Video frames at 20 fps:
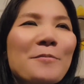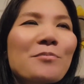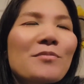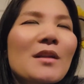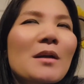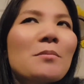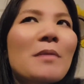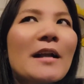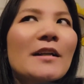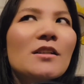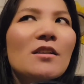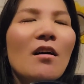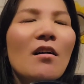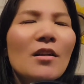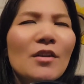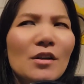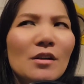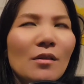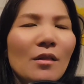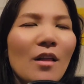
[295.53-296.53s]
my
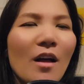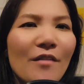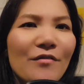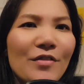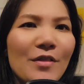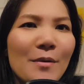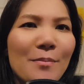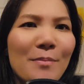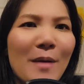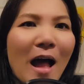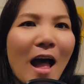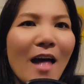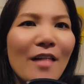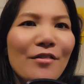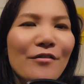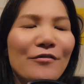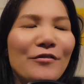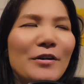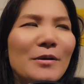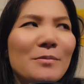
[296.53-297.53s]
daughter left the
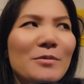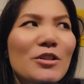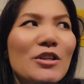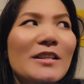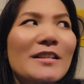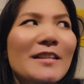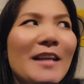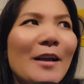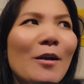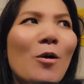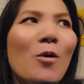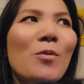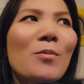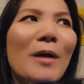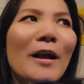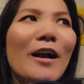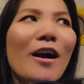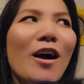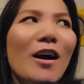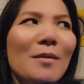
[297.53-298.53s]
bathroom. She's like, oh
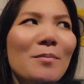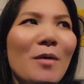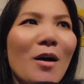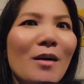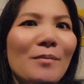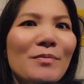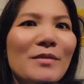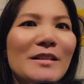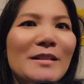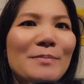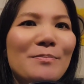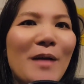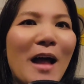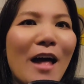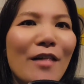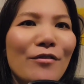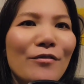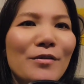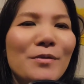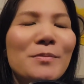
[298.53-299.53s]
my God, Mom, this
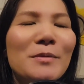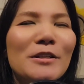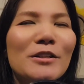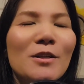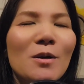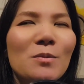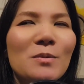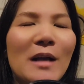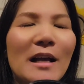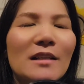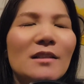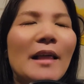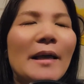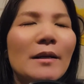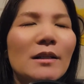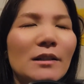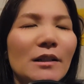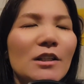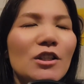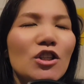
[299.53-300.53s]
bathroom is so nice.
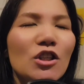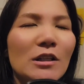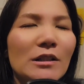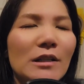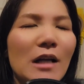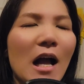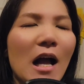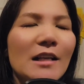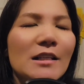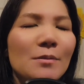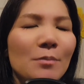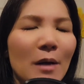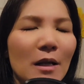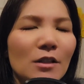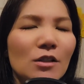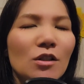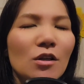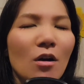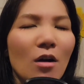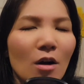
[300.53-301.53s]
Like legit, guys, my
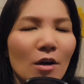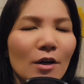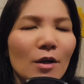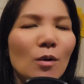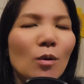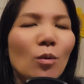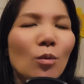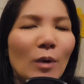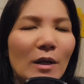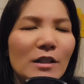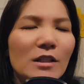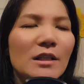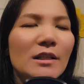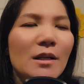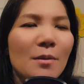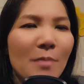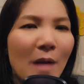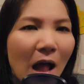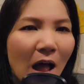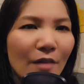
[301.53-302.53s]
daughter went to
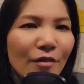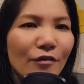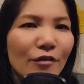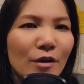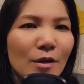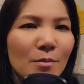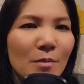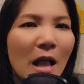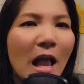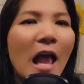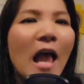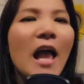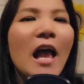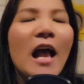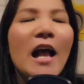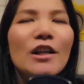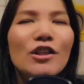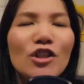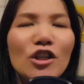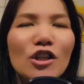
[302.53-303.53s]
the bathroom and she